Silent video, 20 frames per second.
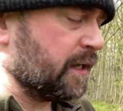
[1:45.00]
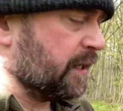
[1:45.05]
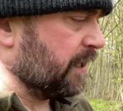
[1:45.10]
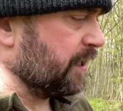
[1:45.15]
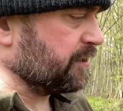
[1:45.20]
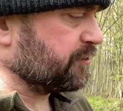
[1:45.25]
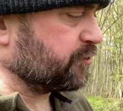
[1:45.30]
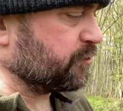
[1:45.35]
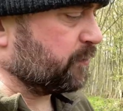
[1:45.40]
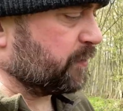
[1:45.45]
In
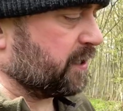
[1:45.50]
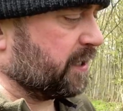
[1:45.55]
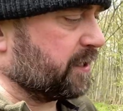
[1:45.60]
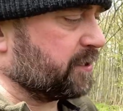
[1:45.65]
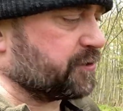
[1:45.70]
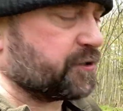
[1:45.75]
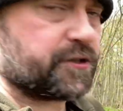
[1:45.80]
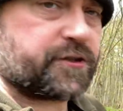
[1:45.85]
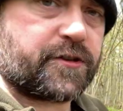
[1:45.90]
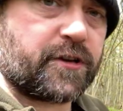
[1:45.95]
some
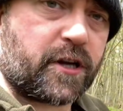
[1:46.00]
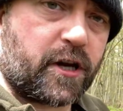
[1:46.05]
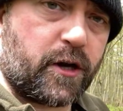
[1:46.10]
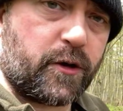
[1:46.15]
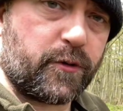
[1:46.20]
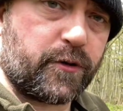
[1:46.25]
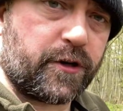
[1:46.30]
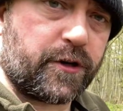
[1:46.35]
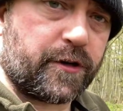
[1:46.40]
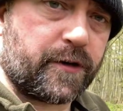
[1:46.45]
cases, they're
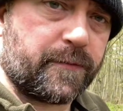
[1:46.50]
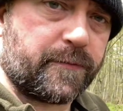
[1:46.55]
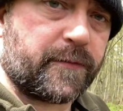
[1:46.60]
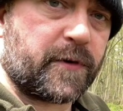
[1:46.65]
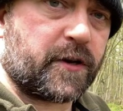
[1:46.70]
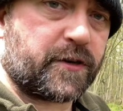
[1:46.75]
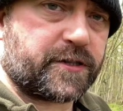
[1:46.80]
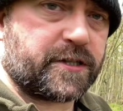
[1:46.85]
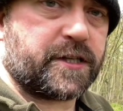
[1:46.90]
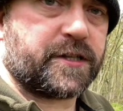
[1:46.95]
coded,
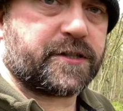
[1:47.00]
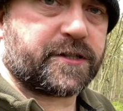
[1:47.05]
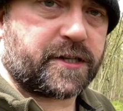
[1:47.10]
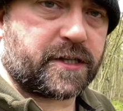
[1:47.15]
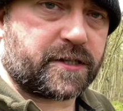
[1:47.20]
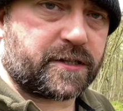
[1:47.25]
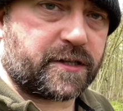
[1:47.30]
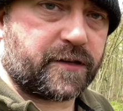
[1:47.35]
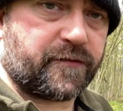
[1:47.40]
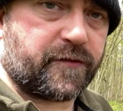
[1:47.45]

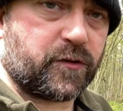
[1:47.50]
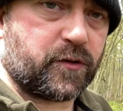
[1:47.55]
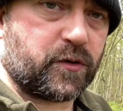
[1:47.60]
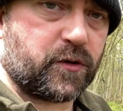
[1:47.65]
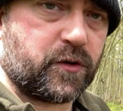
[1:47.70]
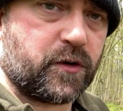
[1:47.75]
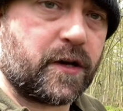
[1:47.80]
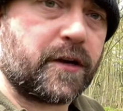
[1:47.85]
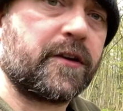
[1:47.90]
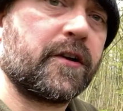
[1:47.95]
1964
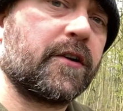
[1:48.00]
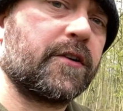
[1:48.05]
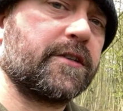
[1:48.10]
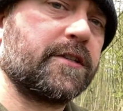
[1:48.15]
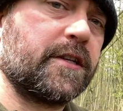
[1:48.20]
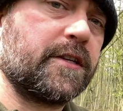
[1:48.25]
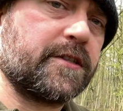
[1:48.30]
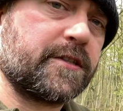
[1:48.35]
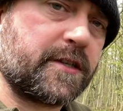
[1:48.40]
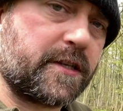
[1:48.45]
and
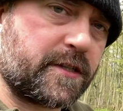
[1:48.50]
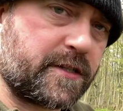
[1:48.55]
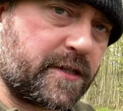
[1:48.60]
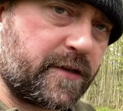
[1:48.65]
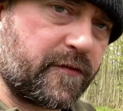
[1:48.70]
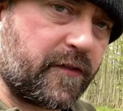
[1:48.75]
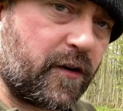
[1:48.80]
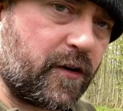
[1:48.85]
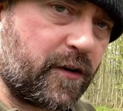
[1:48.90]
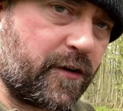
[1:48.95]

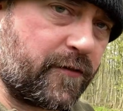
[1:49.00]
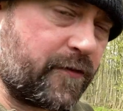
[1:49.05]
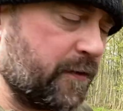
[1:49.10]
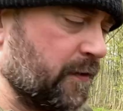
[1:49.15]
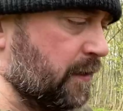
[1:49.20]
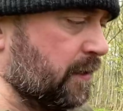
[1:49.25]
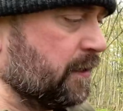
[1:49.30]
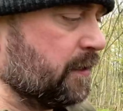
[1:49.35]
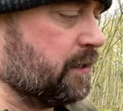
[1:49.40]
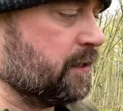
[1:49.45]
1965.
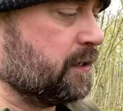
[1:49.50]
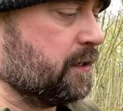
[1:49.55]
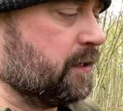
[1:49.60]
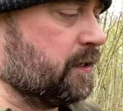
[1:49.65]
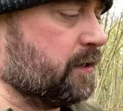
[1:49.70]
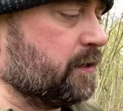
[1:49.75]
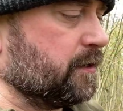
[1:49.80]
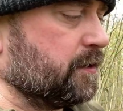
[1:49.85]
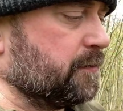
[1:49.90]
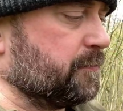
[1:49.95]

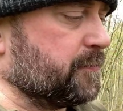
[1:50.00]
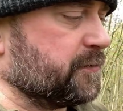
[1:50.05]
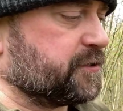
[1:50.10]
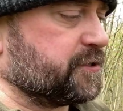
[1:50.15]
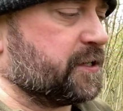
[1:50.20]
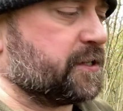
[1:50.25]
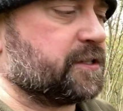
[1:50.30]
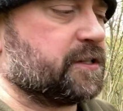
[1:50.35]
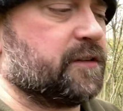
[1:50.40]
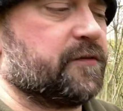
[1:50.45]

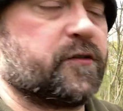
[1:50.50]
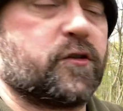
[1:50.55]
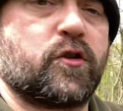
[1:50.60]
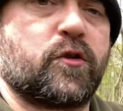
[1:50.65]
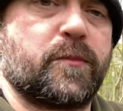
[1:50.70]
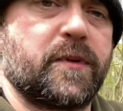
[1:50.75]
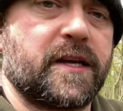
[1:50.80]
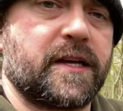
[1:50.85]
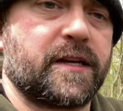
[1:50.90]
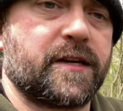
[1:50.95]
64
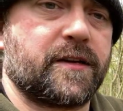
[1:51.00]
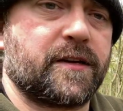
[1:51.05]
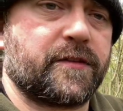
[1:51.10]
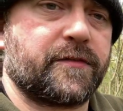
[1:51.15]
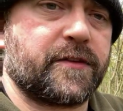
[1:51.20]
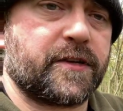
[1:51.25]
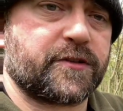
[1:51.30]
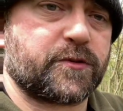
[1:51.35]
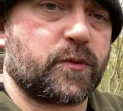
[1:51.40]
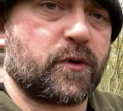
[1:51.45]
being
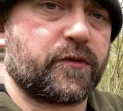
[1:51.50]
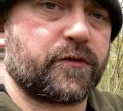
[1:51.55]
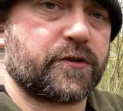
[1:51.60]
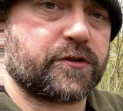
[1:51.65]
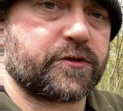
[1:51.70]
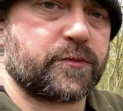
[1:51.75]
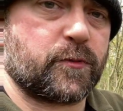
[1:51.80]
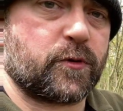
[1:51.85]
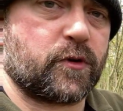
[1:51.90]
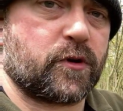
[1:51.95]
this one, the
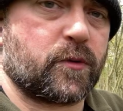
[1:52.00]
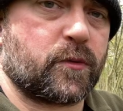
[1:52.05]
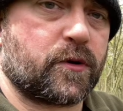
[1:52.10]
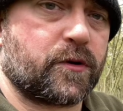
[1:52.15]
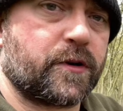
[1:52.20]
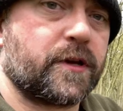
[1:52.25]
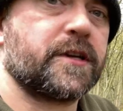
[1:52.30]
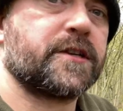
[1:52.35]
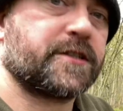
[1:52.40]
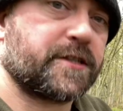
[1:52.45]
smaller one,
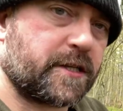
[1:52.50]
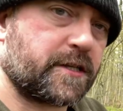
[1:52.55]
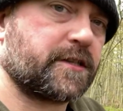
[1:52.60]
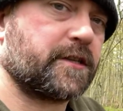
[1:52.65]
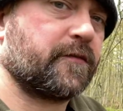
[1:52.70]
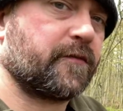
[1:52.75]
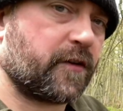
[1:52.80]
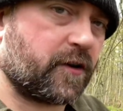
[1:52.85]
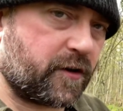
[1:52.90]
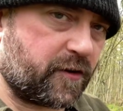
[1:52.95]

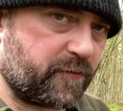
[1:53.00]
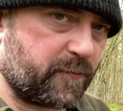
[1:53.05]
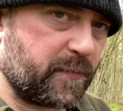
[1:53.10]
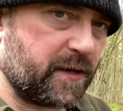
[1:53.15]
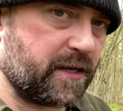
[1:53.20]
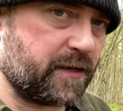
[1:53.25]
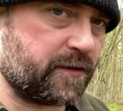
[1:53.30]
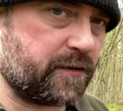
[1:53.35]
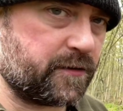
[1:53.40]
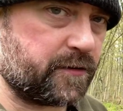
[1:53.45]
65
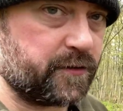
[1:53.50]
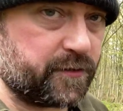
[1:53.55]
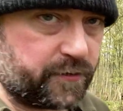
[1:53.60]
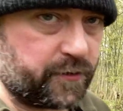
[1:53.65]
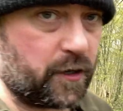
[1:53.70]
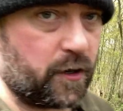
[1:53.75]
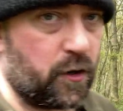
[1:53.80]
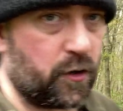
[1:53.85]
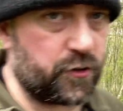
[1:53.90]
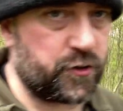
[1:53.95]
being the
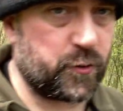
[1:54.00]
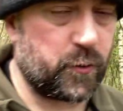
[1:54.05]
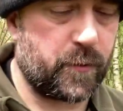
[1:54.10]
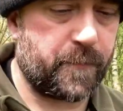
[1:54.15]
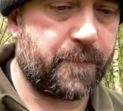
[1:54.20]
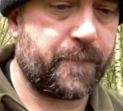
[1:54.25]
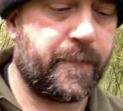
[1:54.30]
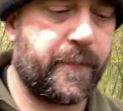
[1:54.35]
larger one.